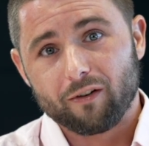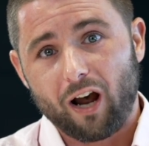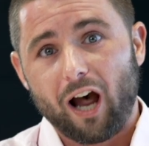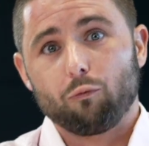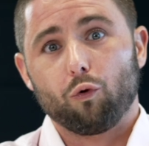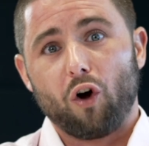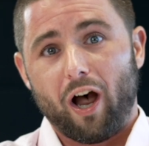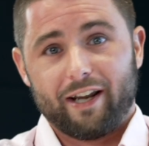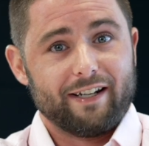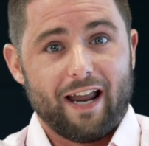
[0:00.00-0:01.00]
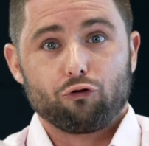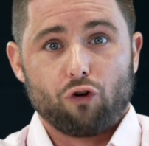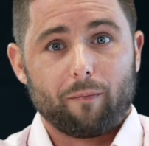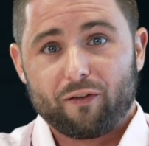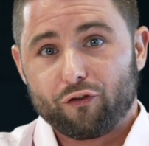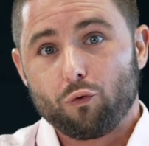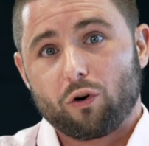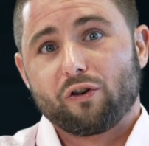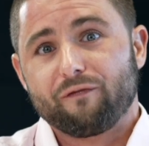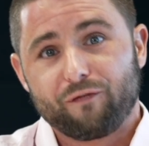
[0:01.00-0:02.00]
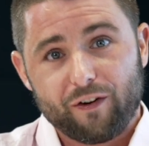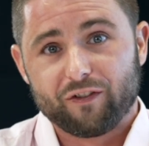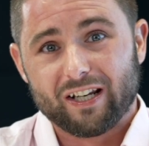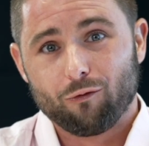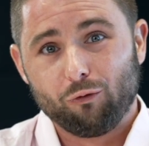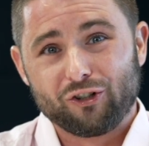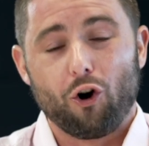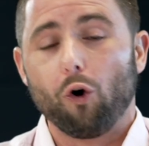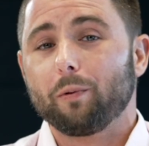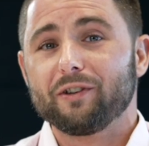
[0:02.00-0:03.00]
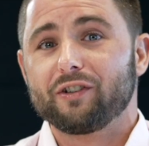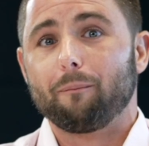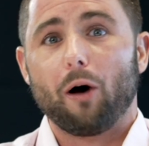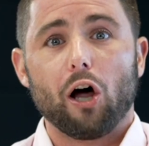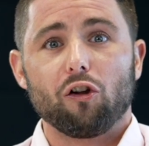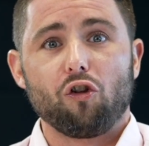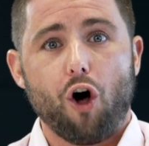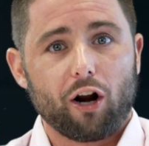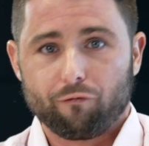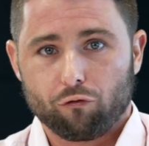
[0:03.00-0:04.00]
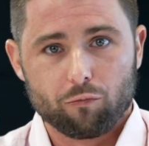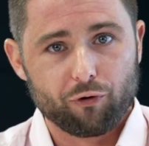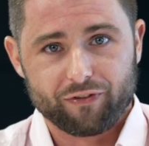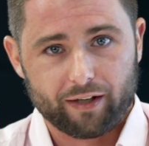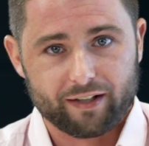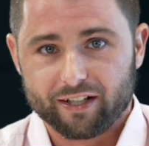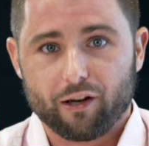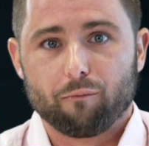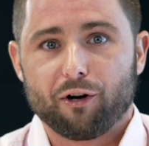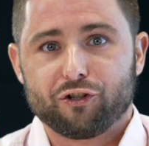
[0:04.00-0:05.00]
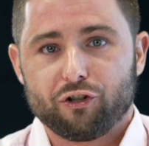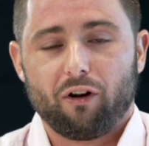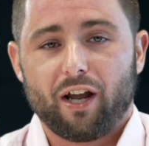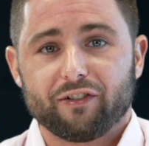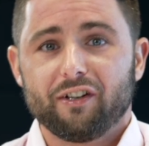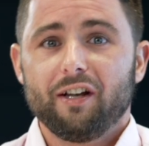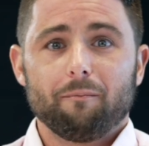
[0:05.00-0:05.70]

I can now drop to 250, which opens up a lot of room with debt to income ratio, guys,